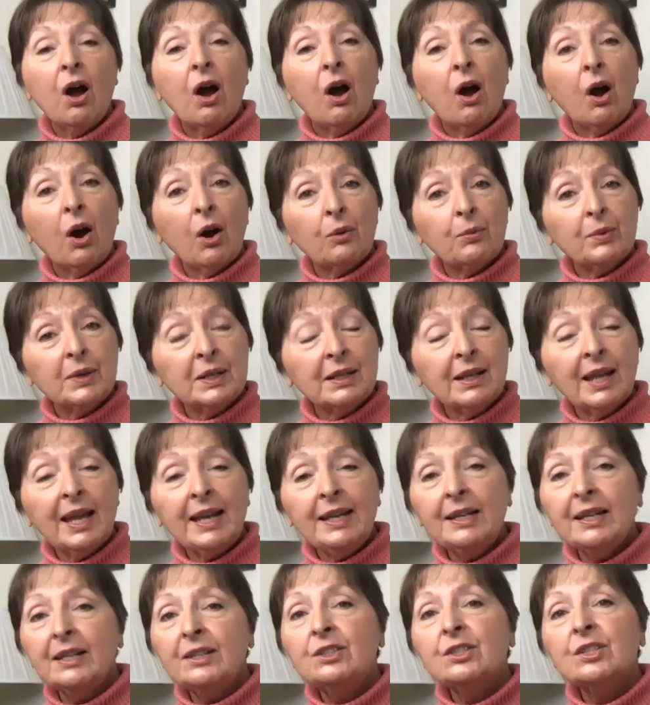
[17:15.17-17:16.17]
are
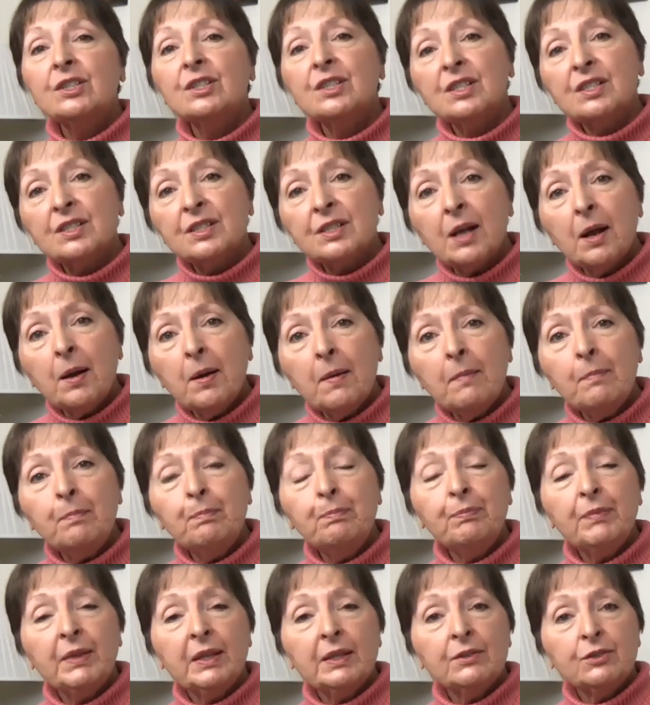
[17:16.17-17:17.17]
related to
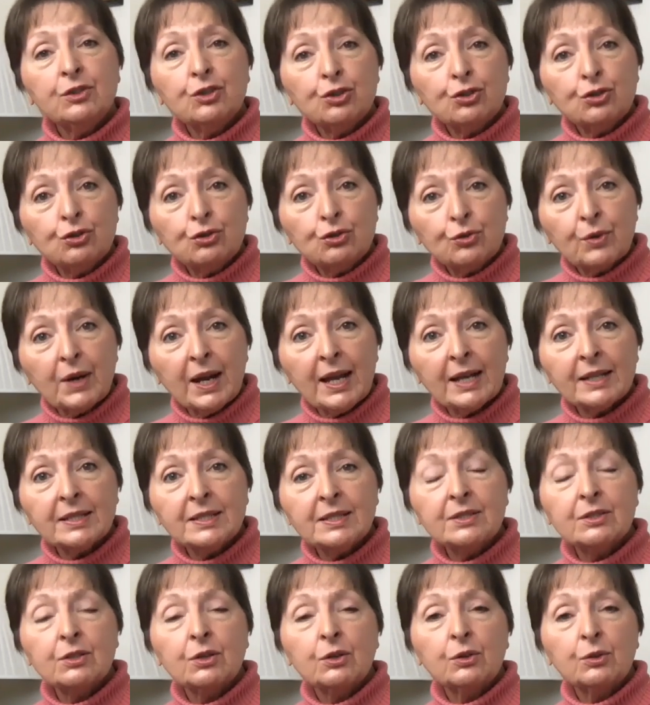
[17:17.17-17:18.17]
some
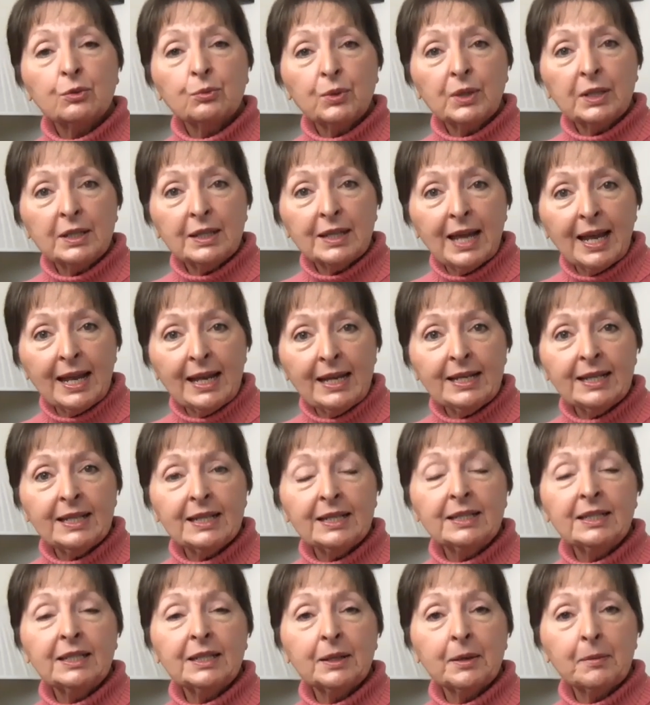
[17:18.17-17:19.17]
stress-related
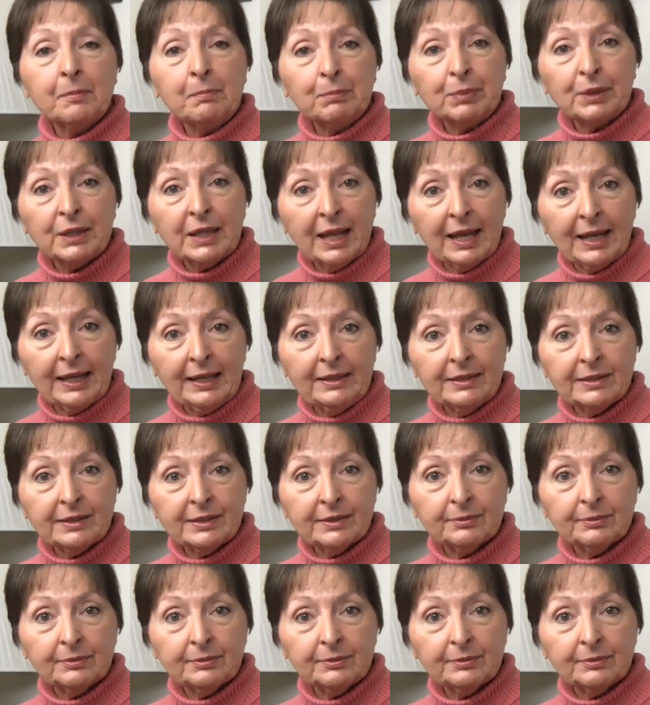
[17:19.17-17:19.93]
complaint.